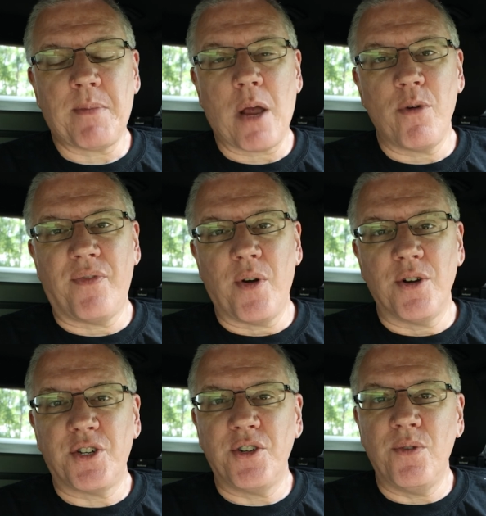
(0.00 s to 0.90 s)
I'm not
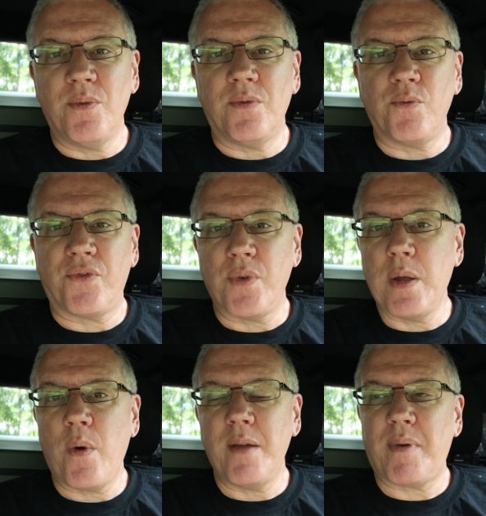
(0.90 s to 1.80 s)
referring to
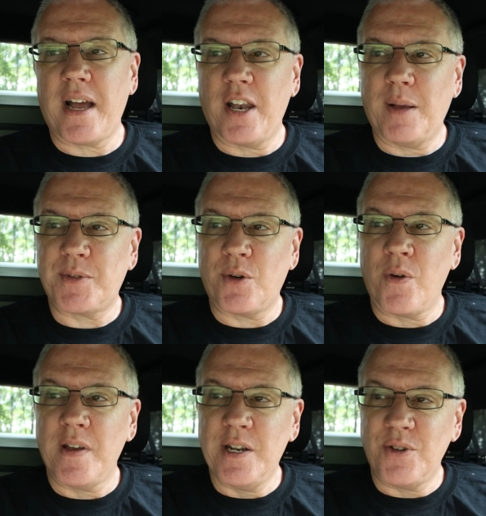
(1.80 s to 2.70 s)
freeway pileups
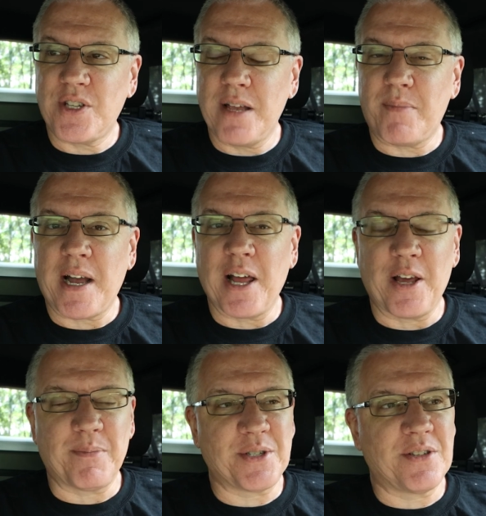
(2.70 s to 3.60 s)
or interstate
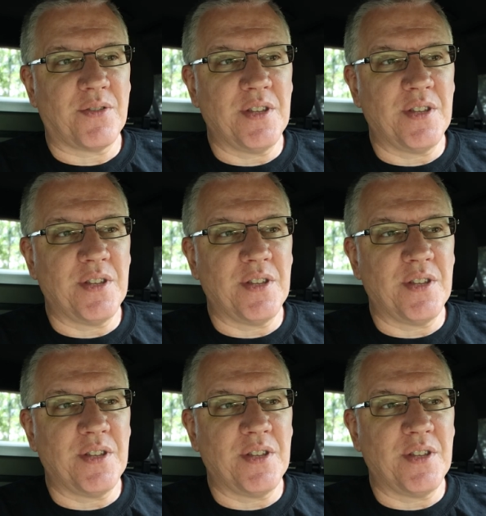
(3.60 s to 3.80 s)
pileups.